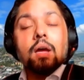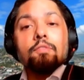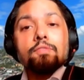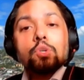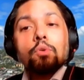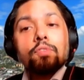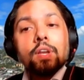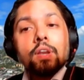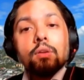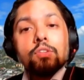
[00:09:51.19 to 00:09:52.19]
So for
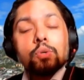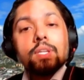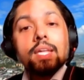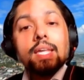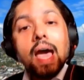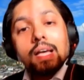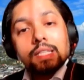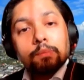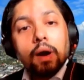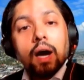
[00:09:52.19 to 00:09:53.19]
so the
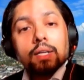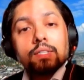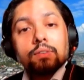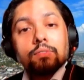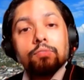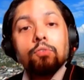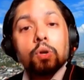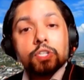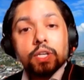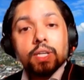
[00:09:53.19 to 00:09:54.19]
yes part
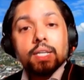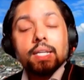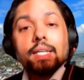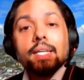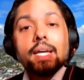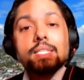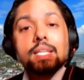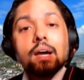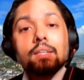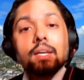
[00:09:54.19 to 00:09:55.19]
fortunately is
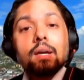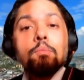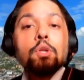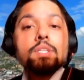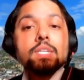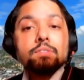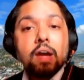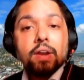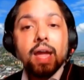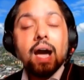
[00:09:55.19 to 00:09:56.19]
that the community is
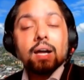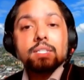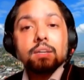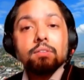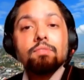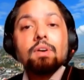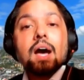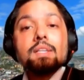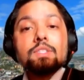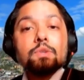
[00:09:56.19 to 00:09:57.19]
very active.
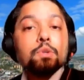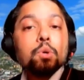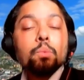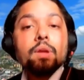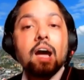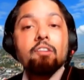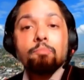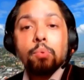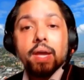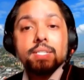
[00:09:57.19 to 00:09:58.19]
As you know, we have
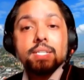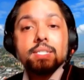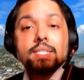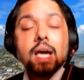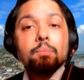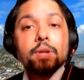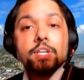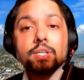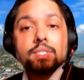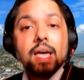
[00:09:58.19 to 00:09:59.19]
Pride TT
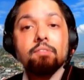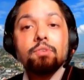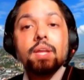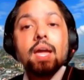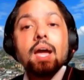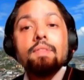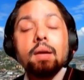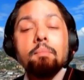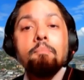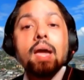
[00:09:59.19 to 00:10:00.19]
celebrations every year, and
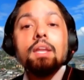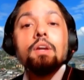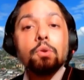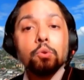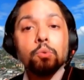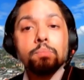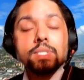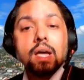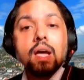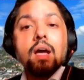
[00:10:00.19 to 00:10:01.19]
there are many
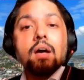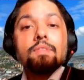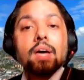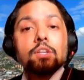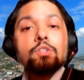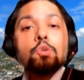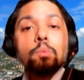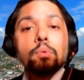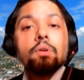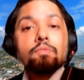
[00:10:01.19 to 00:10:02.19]
groups that do
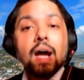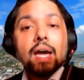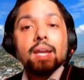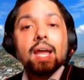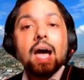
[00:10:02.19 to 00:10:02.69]
provide